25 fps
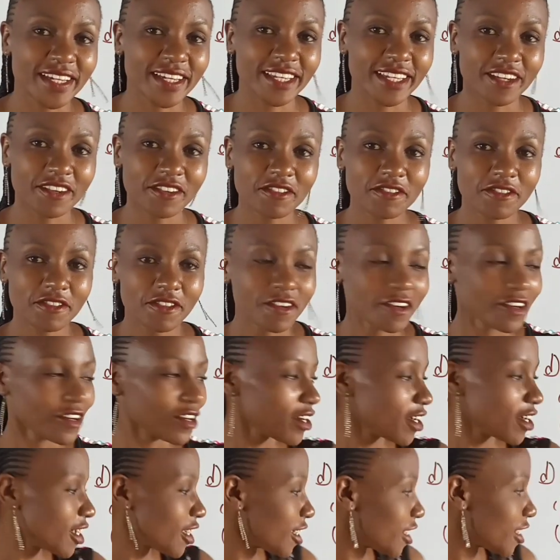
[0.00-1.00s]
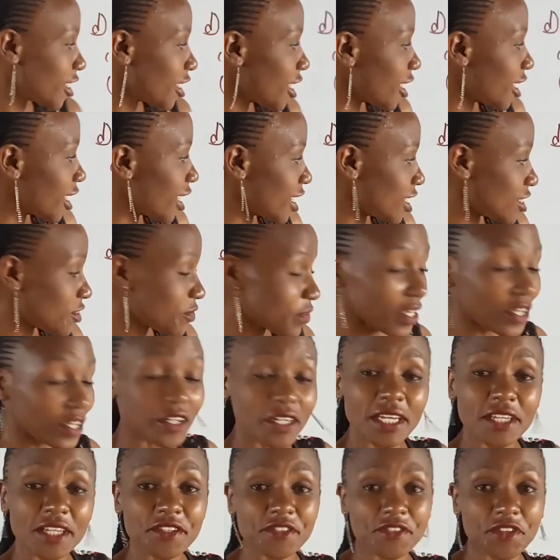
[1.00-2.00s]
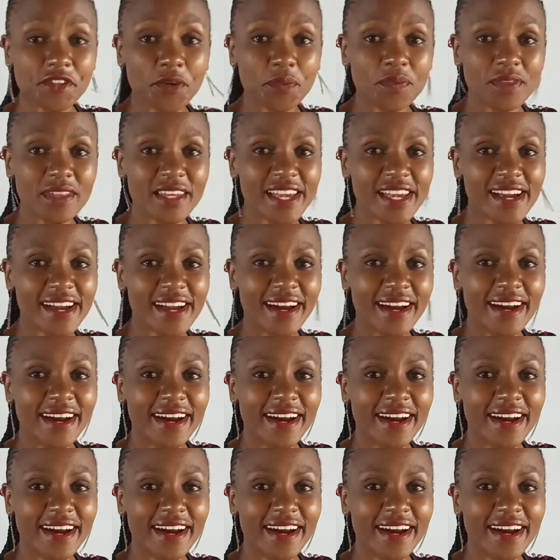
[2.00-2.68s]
new, and we're gonna stop there.